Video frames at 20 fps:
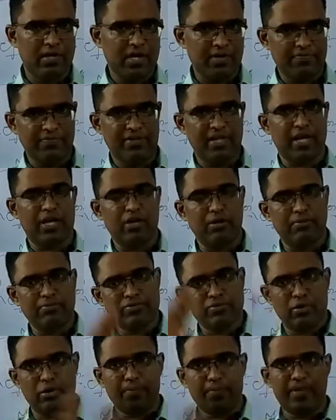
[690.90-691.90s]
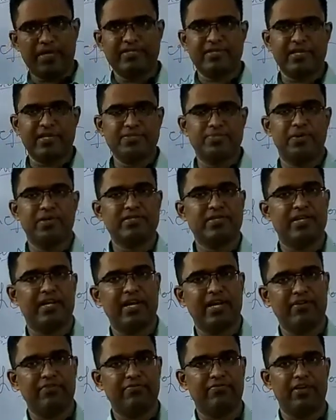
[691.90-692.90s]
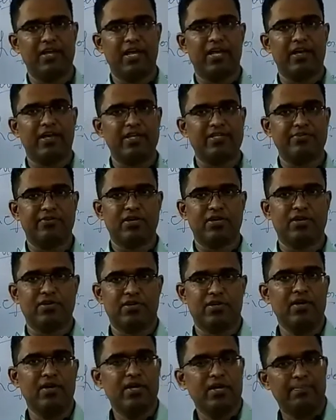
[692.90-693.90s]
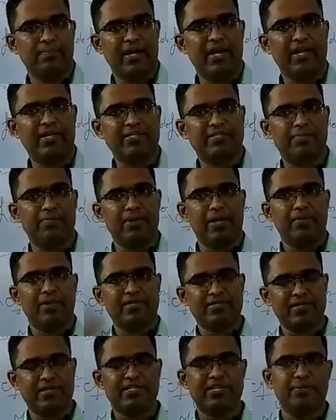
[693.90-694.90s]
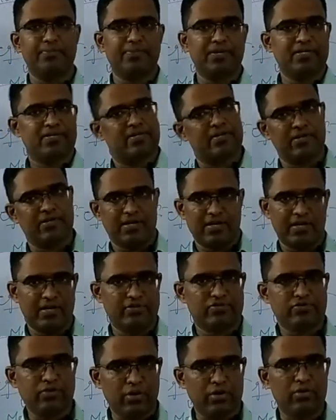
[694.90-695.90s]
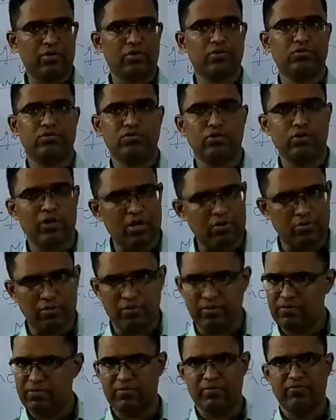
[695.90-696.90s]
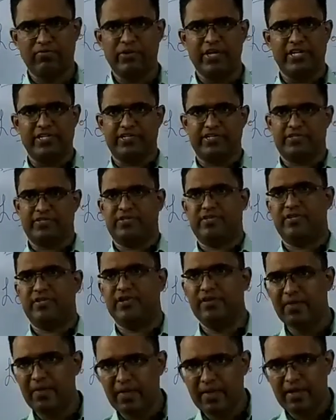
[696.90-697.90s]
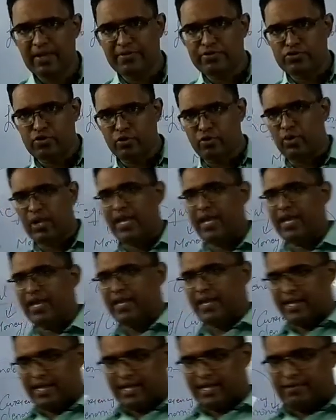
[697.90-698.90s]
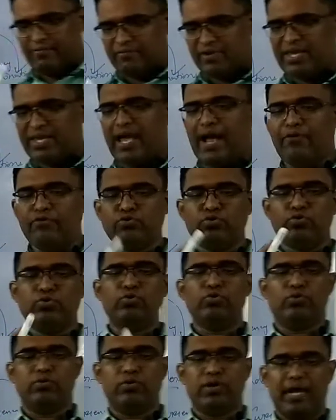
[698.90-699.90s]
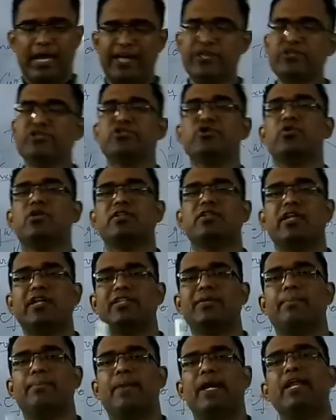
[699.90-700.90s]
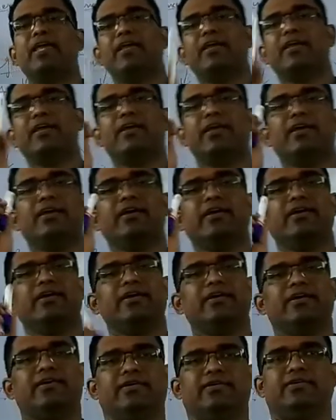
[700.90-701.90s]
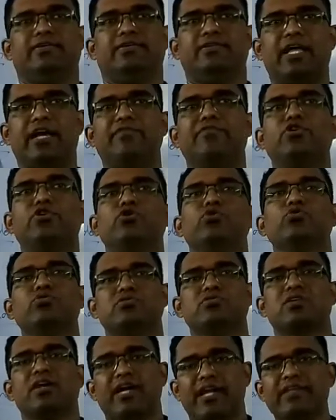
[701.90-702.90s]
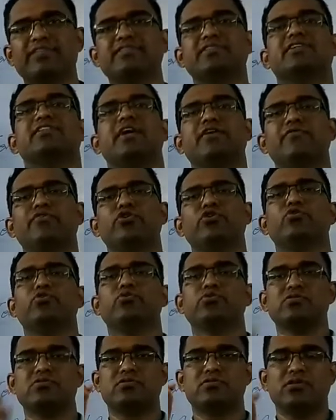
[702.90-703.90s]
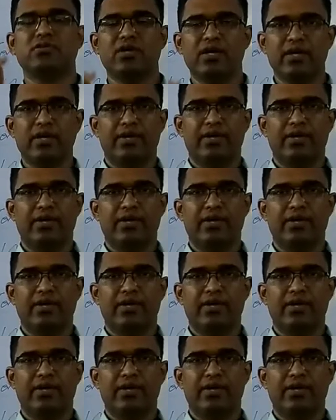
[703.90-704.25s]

If the economy is growing by 6% and if we increase our money supply by 60%, it's going to go down. Finish. So we have to ensure that the money that we use, the currency that we use,